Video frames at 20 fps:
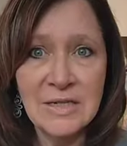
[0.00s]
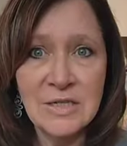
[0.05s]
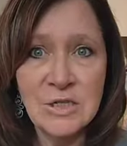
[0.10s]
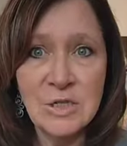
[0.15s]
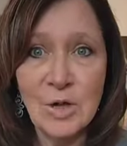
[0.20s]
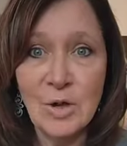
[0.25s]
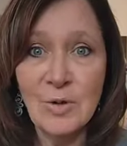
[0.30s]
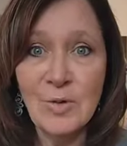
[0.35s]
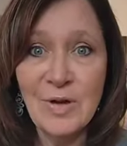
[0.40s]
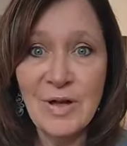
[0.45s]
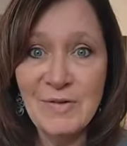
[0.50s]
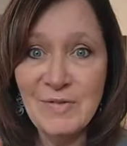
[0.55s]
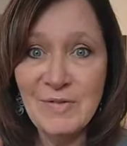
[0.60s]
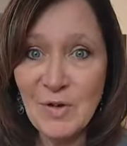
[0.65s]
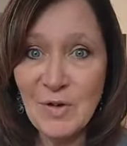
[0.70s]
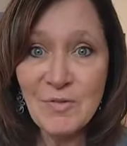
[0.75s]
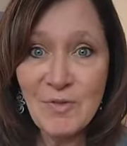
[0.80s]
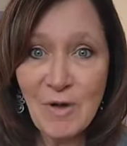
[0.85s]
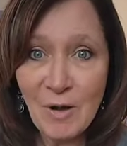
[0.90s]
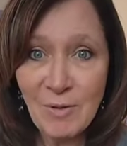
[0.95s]
So if
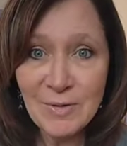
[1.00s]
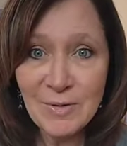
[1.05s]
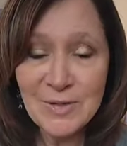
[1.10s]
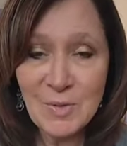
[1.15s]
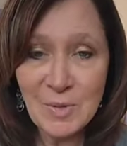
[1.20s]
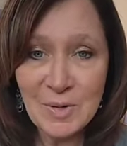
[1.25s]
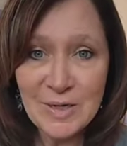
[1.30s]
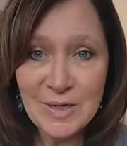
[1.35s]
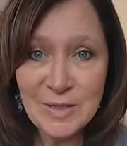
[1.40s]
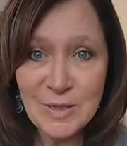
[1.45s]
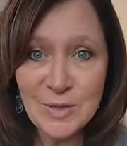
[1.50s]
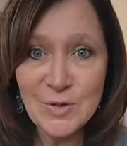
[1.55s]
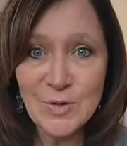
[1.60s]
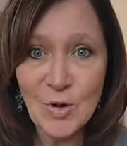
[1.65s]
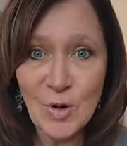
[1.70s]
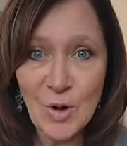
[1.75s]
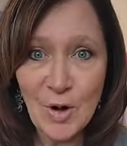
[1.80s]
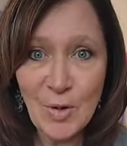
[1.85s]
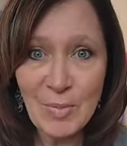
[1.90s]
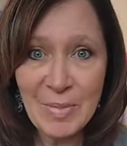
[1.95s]
you've always wanted to
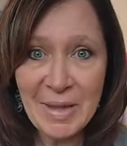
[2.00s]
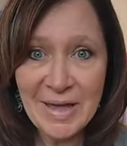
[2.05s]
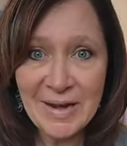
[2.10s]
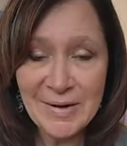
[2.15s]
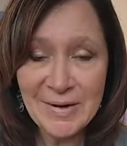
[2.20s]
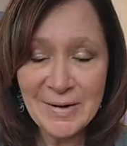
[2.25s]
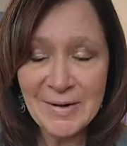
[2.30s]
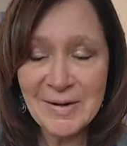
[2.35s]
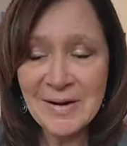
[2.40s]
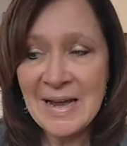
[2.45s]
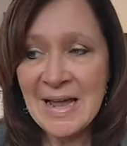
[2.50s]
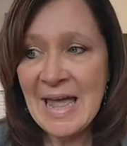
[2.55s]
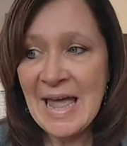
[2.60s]
draw better